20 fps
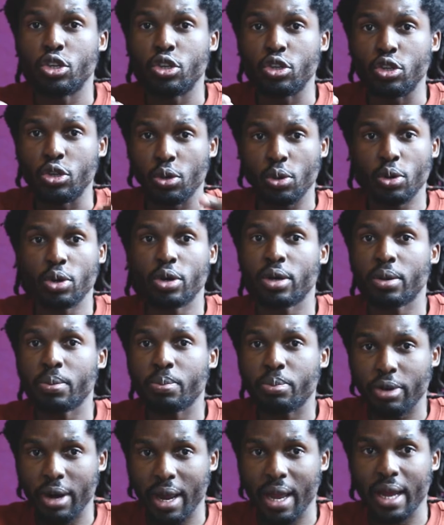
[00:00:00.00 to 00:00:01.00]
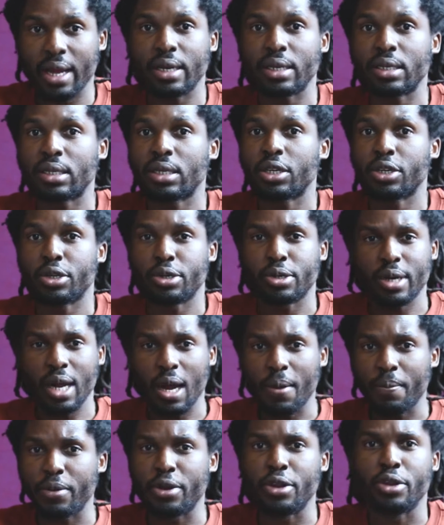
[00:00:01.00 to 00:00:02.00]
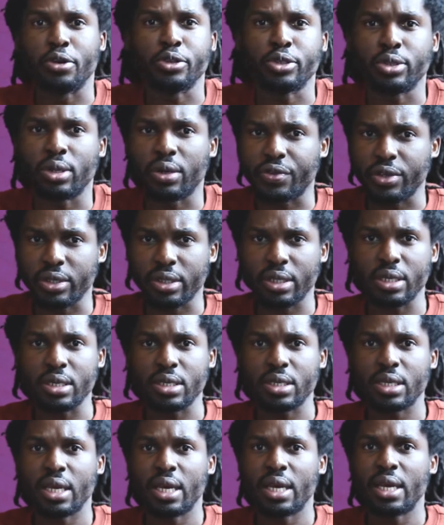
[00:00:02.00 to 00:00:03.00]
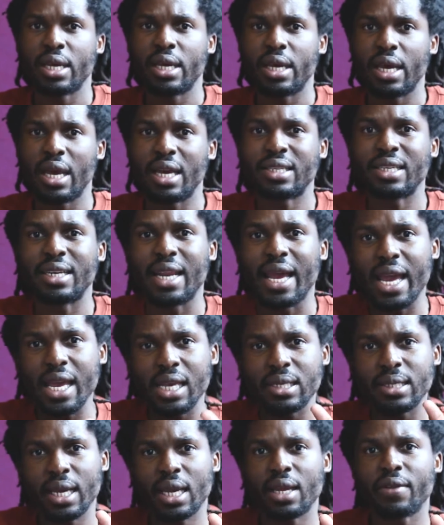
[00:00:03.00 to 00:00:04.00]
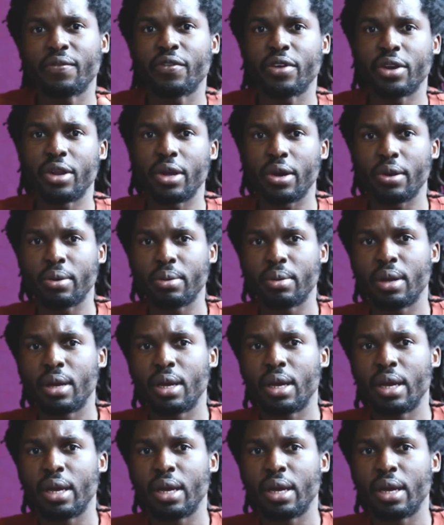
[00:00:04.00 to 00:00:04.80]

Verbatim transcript: your brand, your company, your services, is an eight second video.